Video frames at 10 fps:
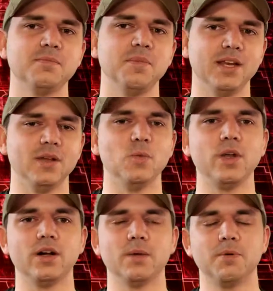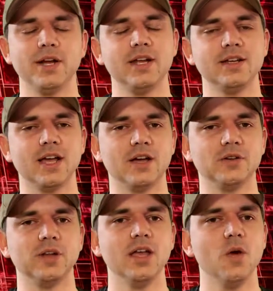minute, we are breaking
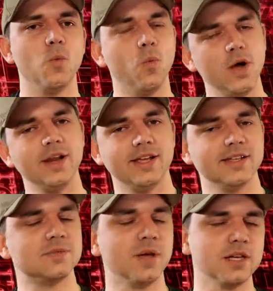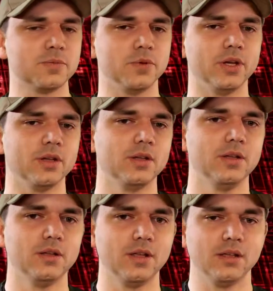down what is Metasploit.
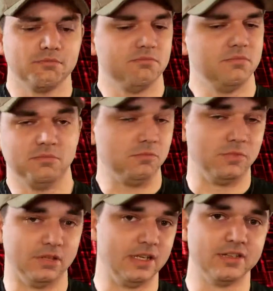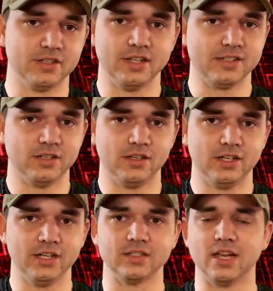Essentially, that's all
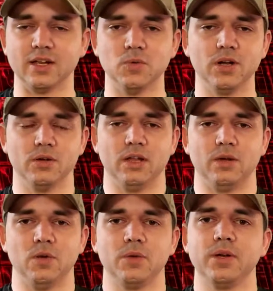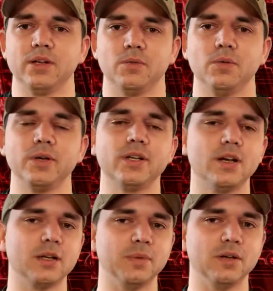it is. What are we
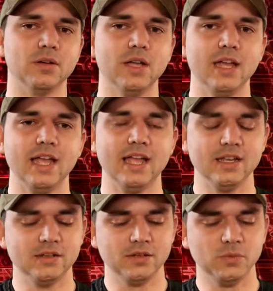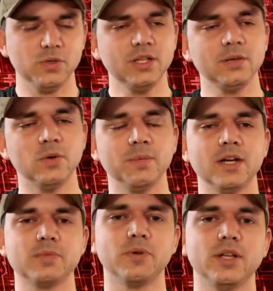talking about? And really, what
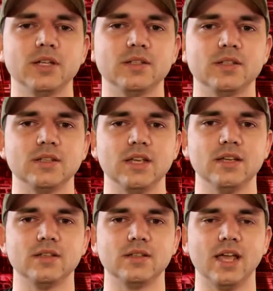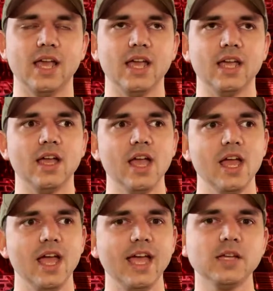Metasploit is a
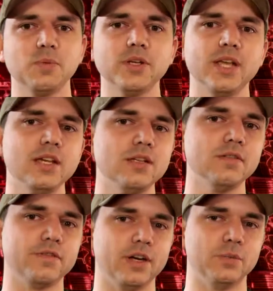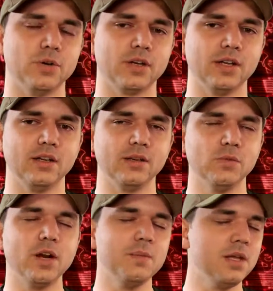exploitation framework. And
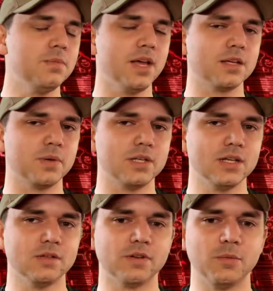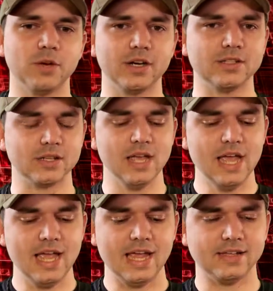what I mean by exploitation framework is
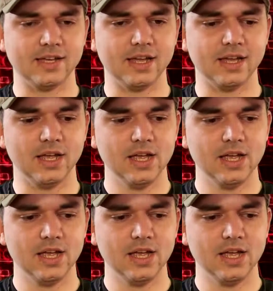it's a